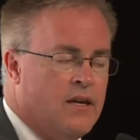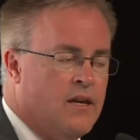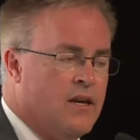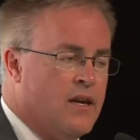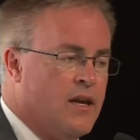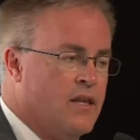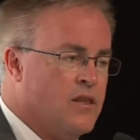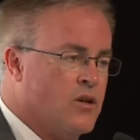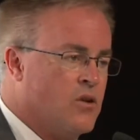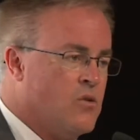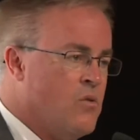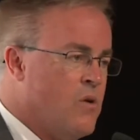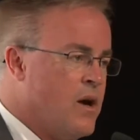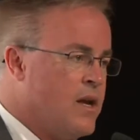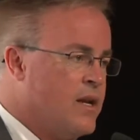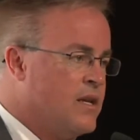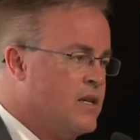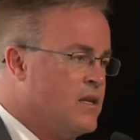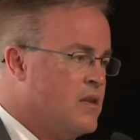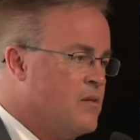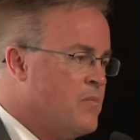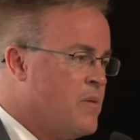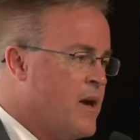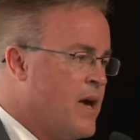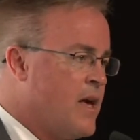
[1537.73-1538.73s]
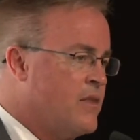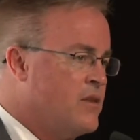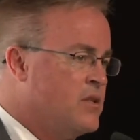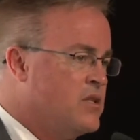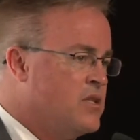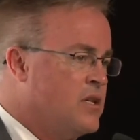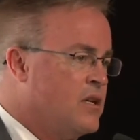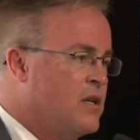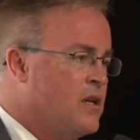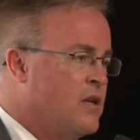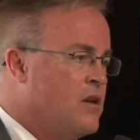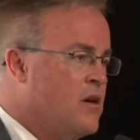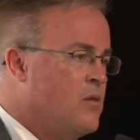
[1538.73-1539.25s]
and the quantity of the pathogen
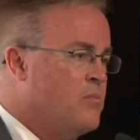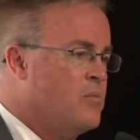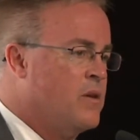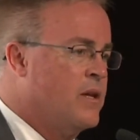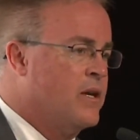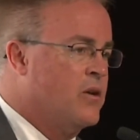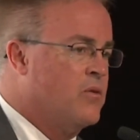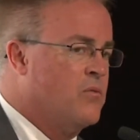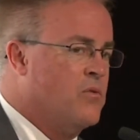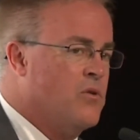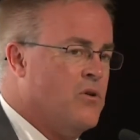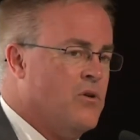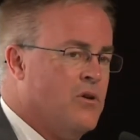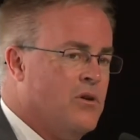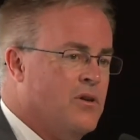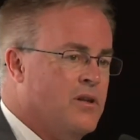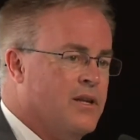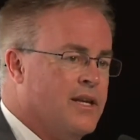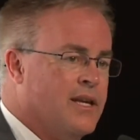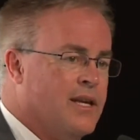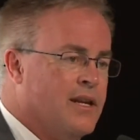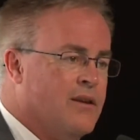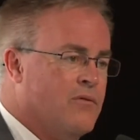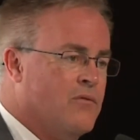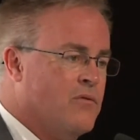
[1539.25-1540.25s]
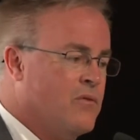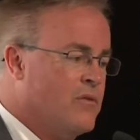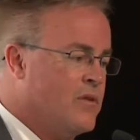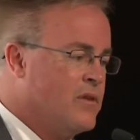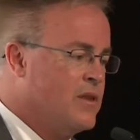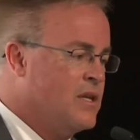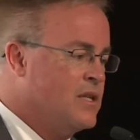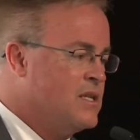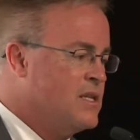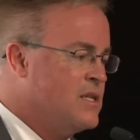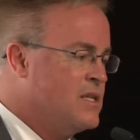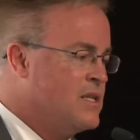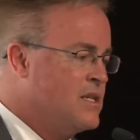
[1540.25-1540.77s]
can all play a role in the
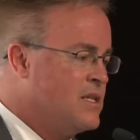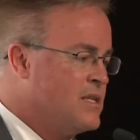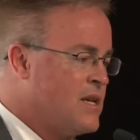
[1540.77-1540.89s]
disease